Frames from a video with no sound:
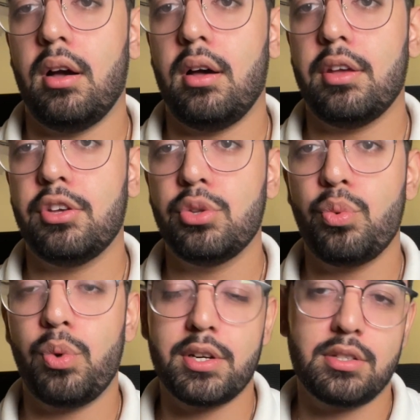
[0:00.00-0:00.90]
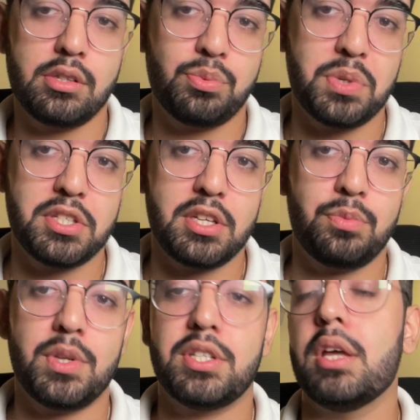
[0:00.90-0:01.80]
universal switches
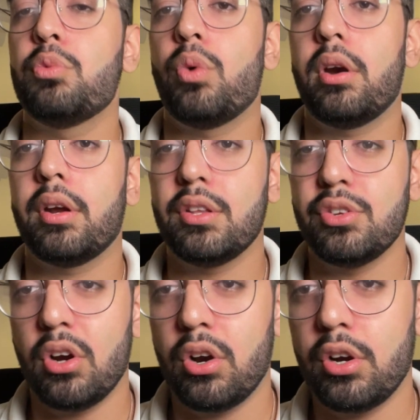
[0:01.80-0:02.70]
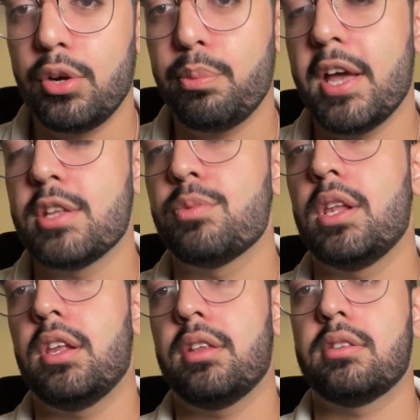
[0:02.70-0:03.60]
which can work in Europe as
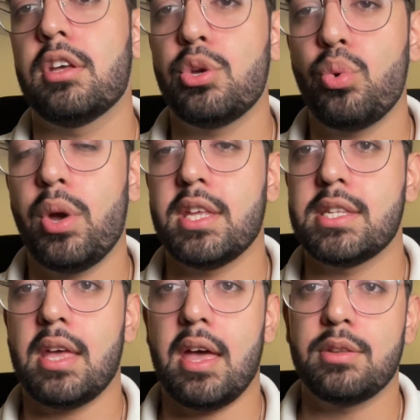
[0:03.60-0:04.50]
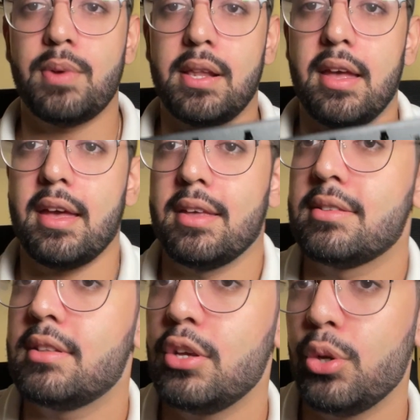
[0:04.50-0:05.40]
well as the US as well as
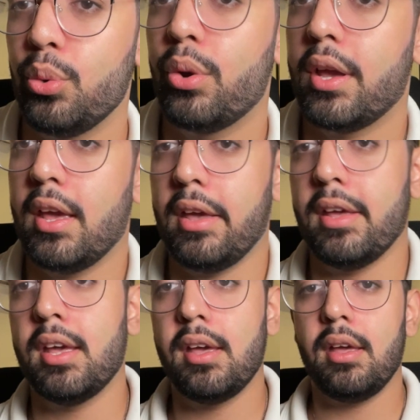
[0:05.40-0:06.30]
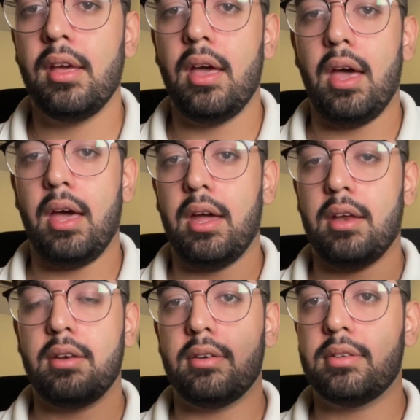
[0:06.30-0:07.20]
the UK.
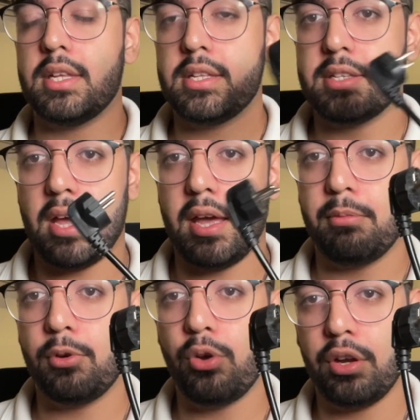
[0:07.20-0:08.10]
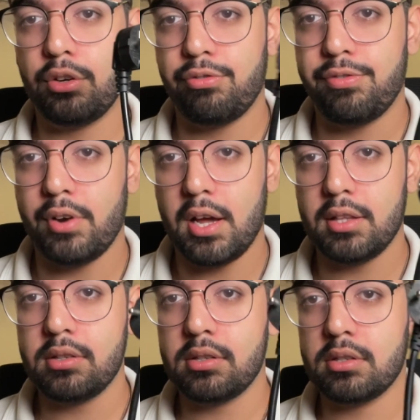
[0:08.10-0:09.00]
And since I'm going to
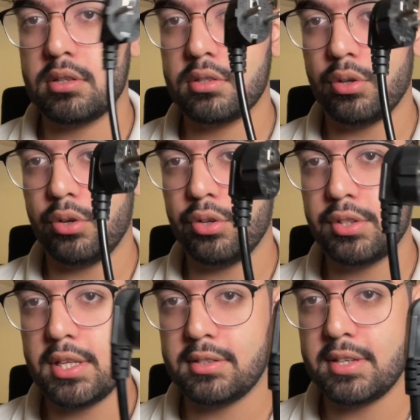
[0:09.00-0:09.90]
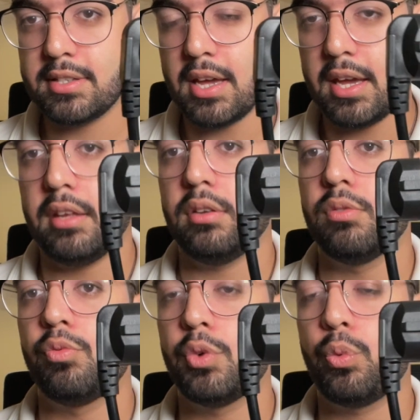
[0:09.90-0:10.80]
France, so this design
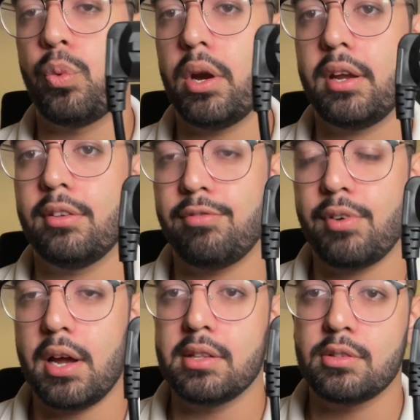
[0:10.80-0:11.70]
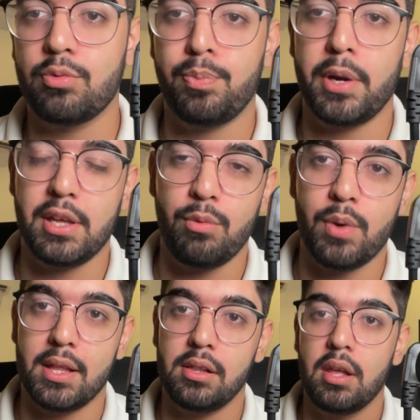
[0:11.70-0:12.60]
would work in France pretty well.